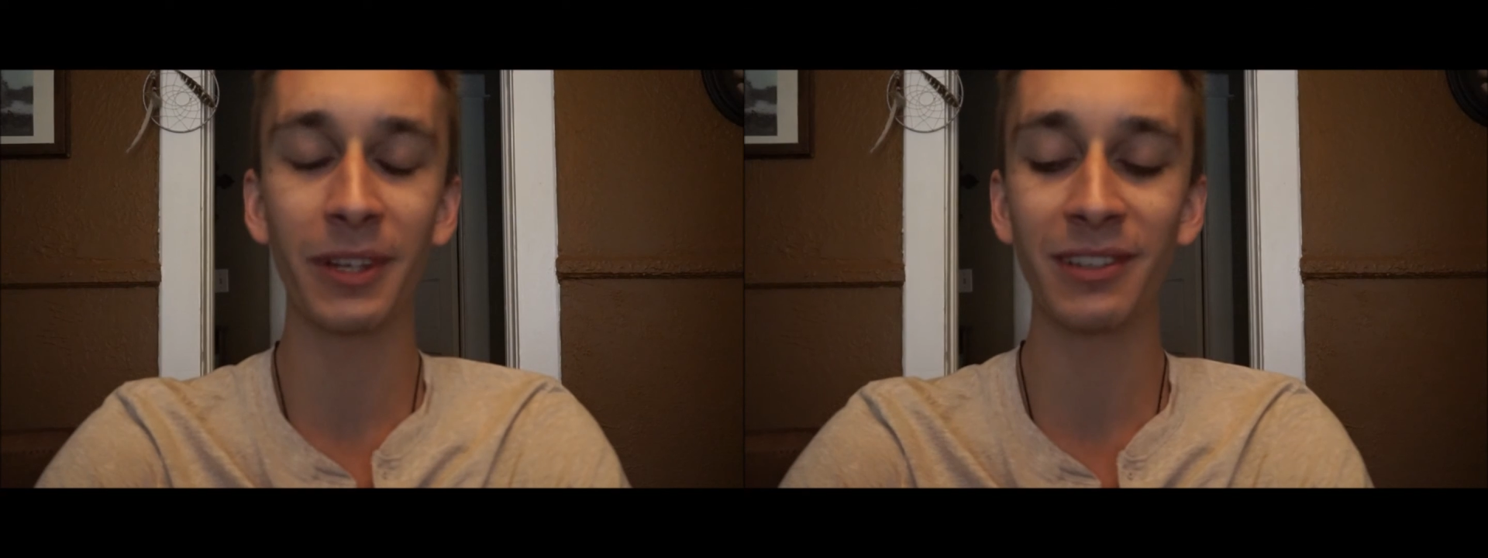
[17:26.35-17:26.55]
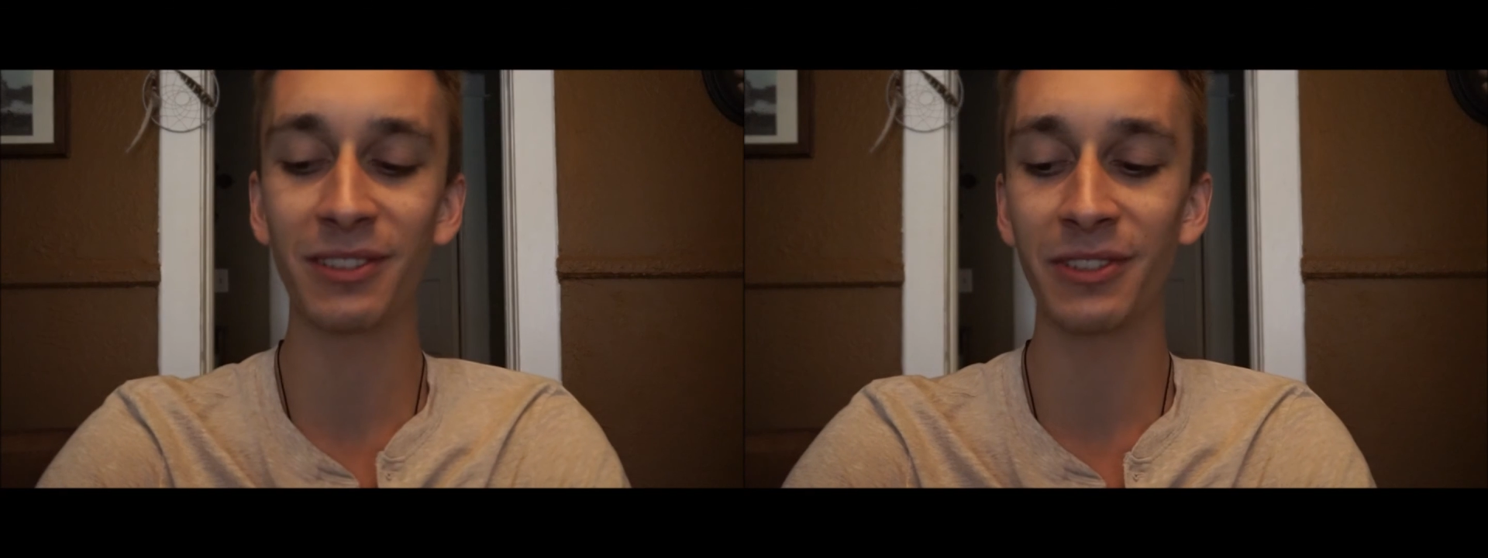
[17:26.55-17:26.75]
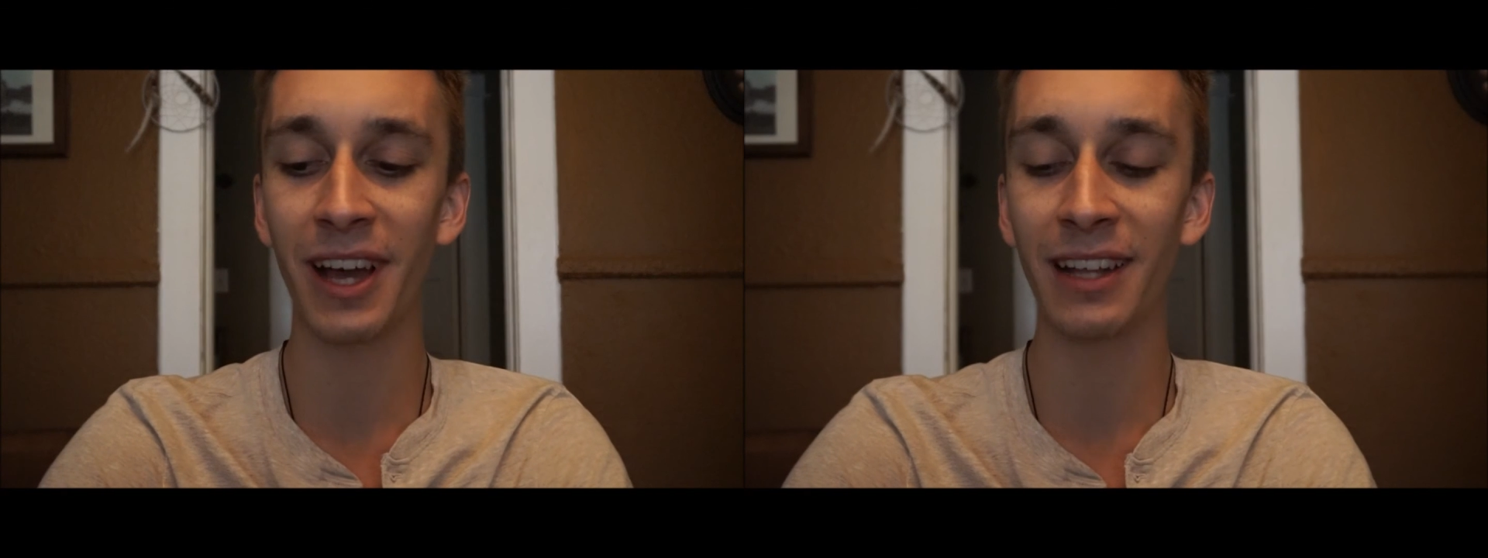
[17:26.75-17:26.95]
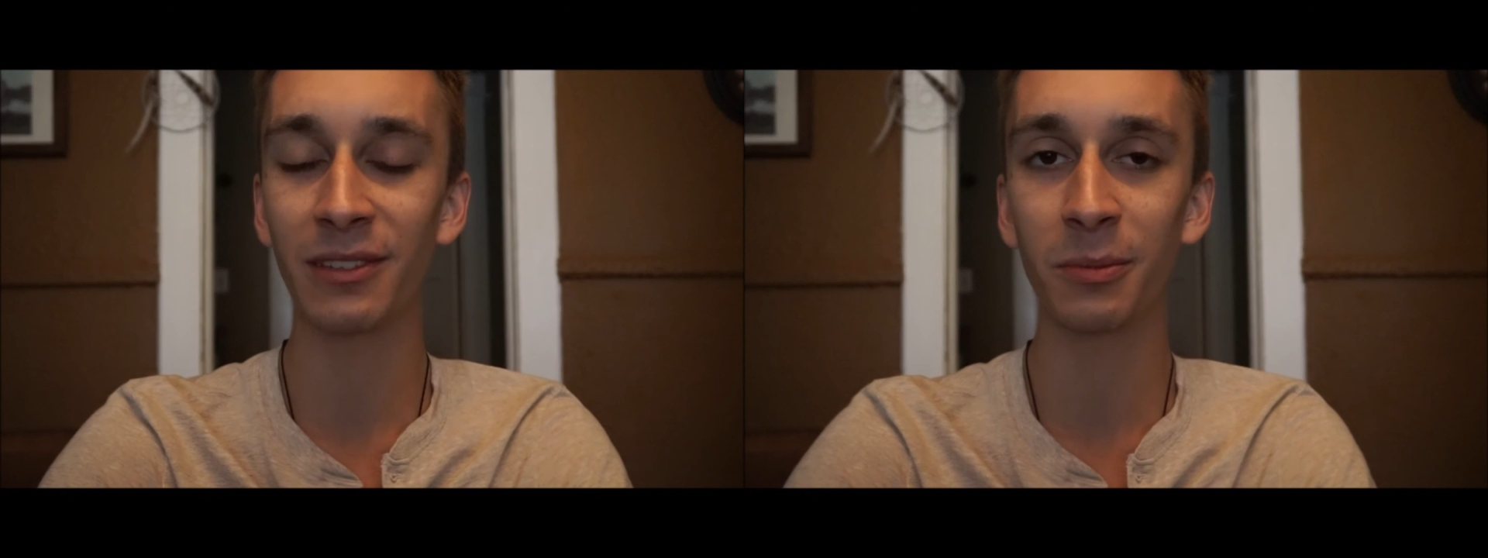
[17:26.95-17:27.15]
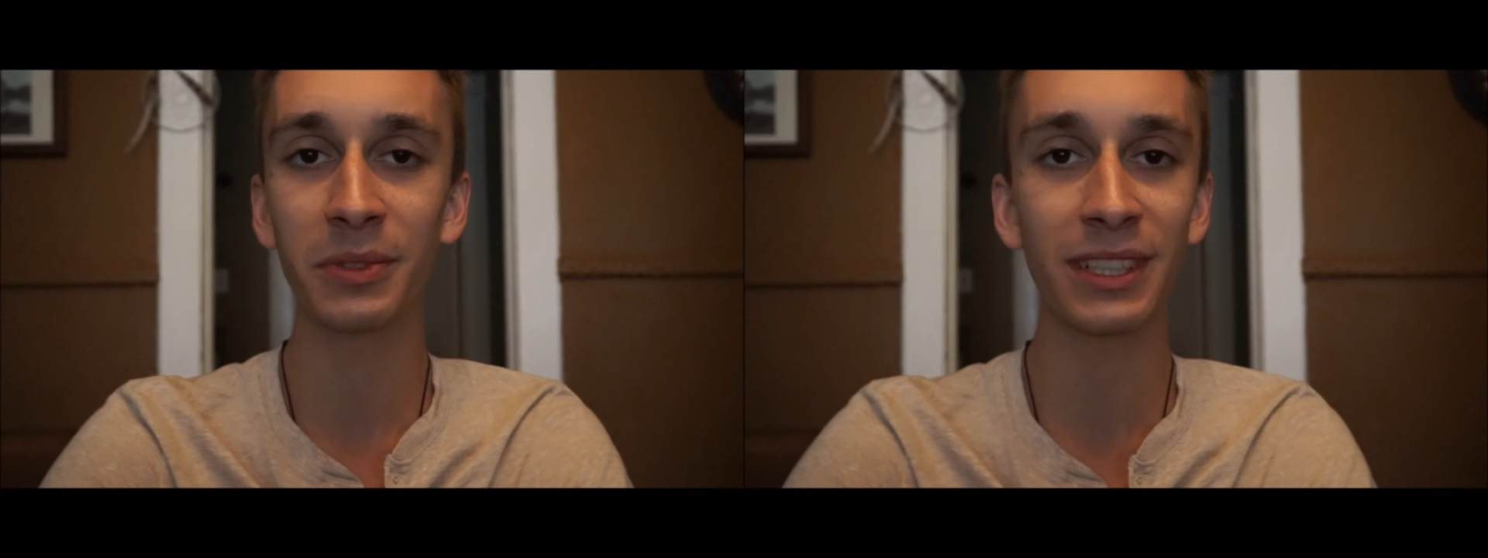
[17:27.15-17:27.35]
When is there not?
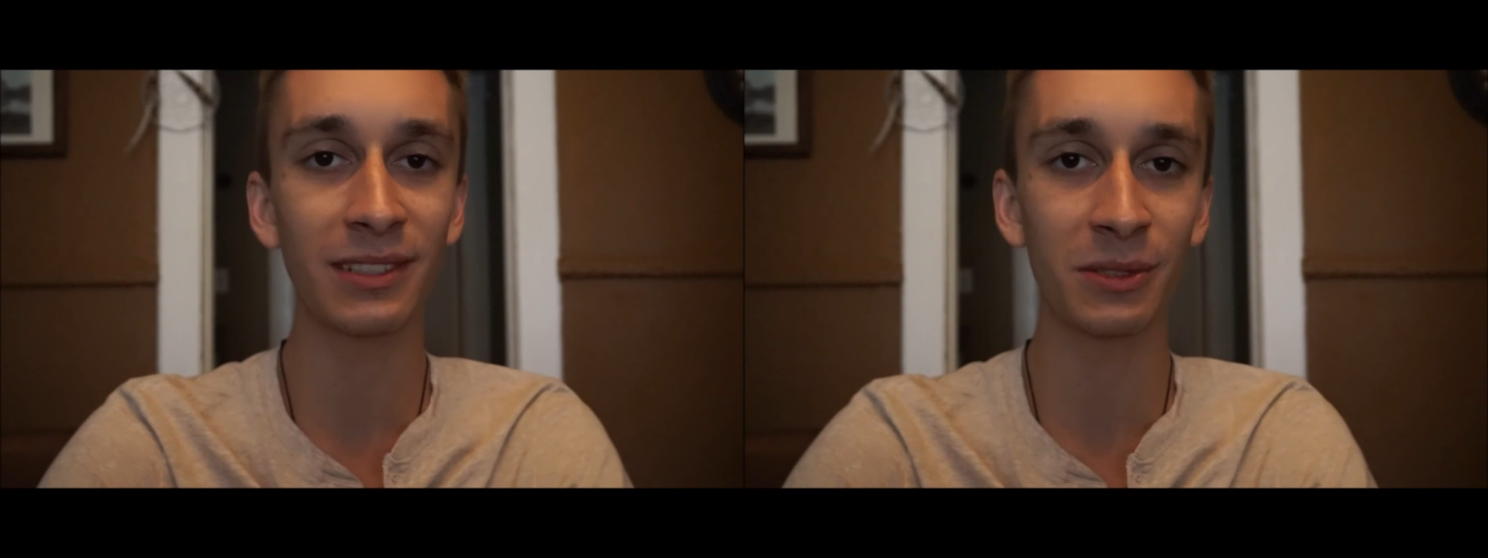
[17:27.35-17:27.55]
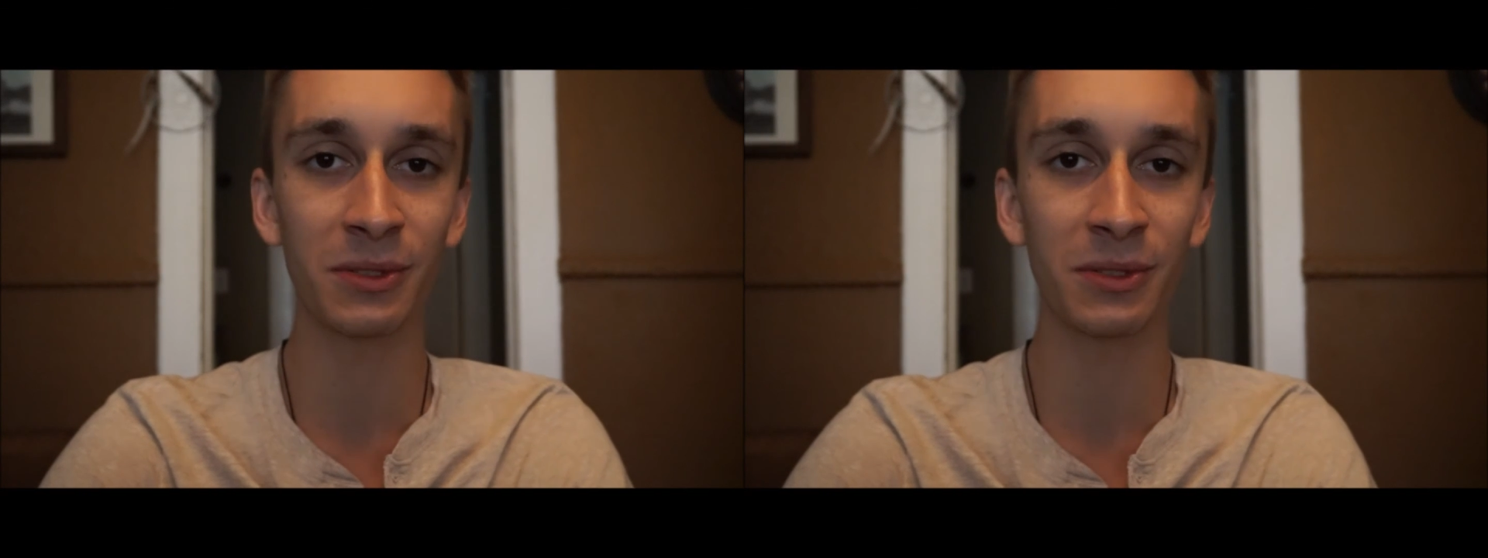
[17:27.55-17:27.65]
So please